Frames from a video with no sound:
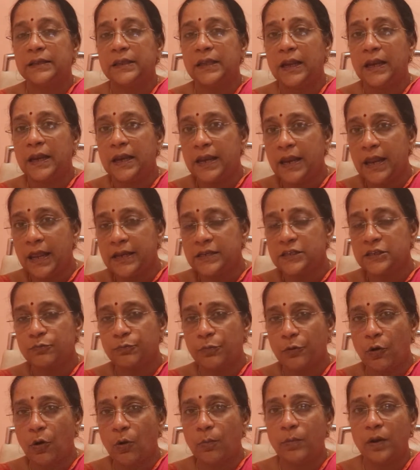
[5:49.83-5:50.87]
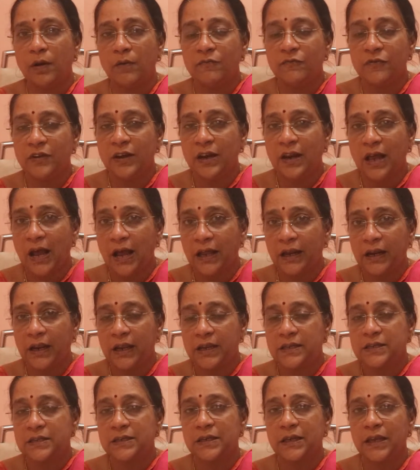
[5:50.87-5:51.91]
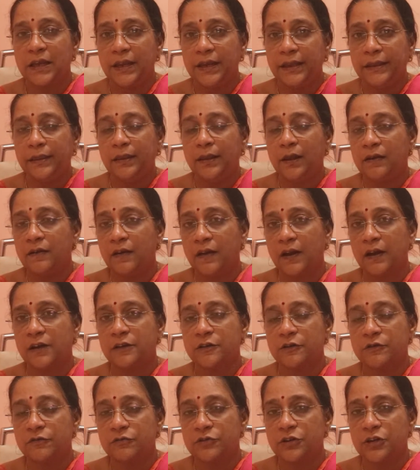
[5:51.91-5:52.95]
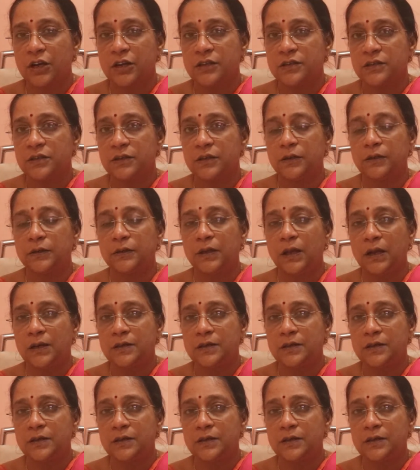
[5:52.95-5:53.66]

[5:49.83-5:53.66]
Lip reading: the next problem will arise in the negative transit.